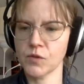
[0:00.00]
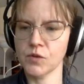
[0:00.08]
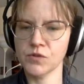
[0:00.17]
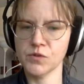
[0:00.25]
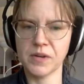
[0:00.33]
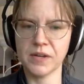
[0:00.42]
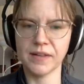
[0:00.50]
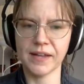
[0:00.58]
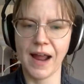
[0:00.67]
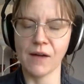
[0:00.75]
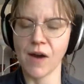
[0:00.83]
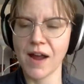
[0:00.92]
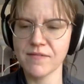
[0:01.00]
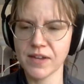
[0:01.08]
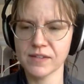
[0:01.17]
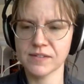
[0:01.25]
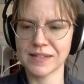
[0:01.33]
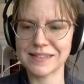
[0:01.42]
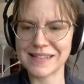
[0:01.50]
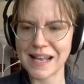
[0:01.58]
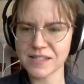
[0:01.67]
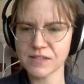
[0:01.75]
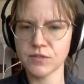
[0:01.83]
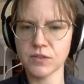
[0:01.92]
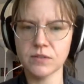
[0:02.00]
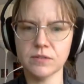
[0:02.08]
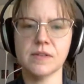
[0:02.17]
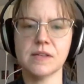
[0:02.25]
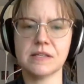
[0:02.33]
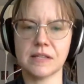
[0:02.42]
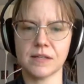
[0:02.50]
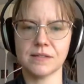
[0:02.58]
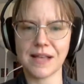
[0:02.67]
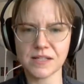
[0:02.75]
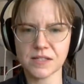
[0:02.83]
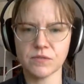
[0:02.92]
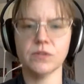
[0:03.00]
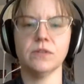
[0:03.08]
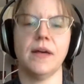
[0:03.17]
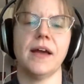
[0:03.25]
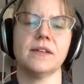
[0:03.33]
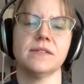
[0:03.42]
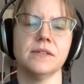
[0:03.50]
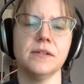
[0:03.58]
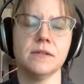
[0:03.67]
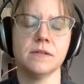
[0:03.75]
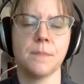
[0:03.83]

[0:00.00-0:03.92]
You're doing it like arriving. Successful. Successful. Excellent.